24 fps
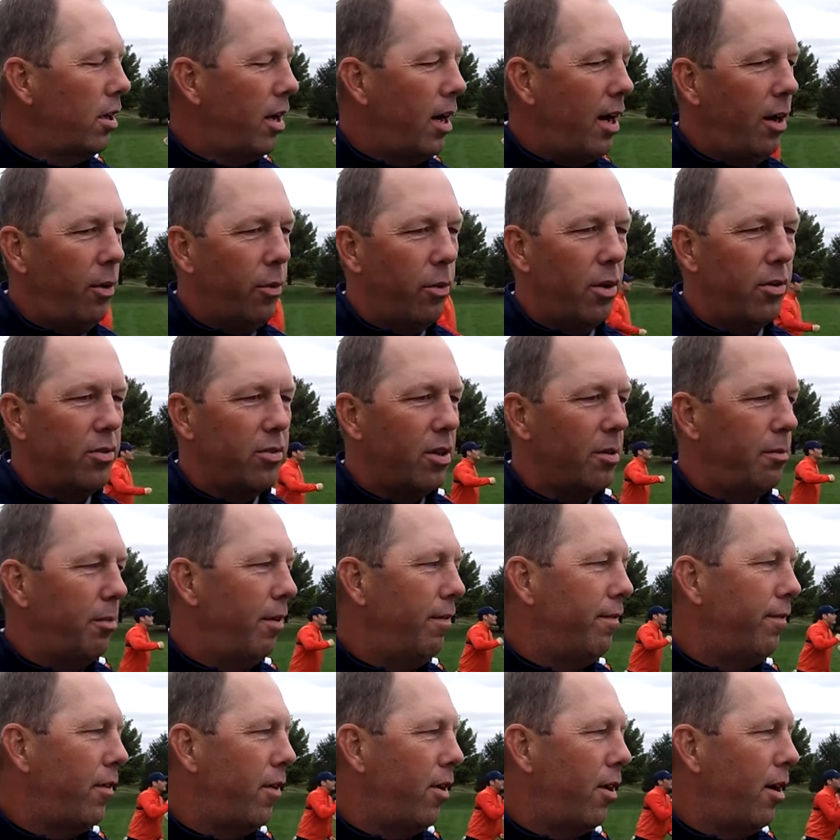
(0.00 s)
Isleworth's going
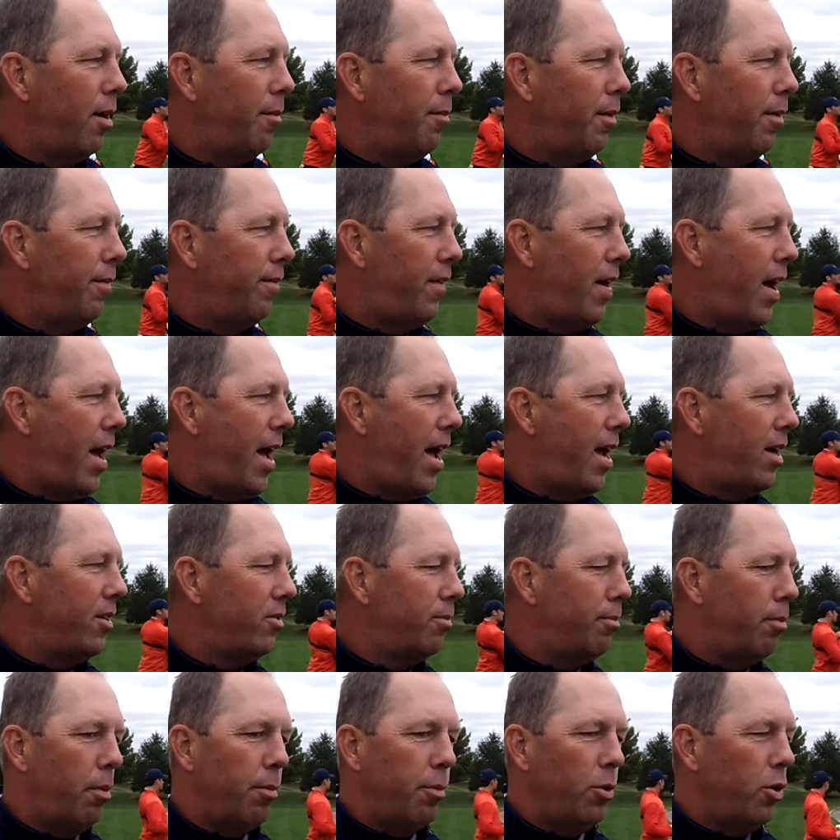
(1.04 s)
to be firm,
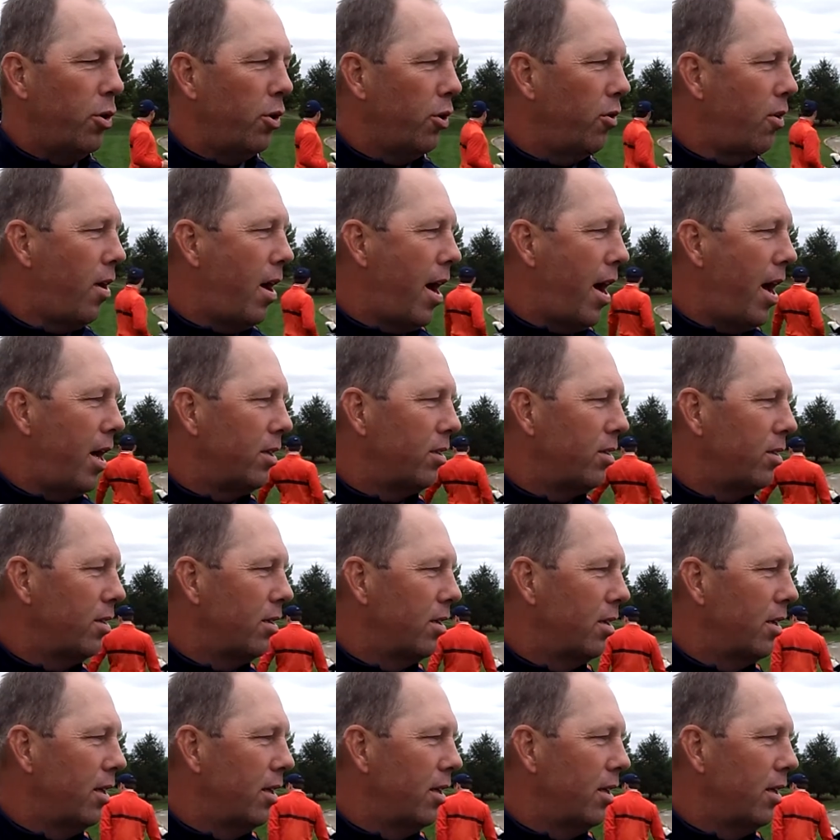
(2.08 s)
fast, Bermuda grass,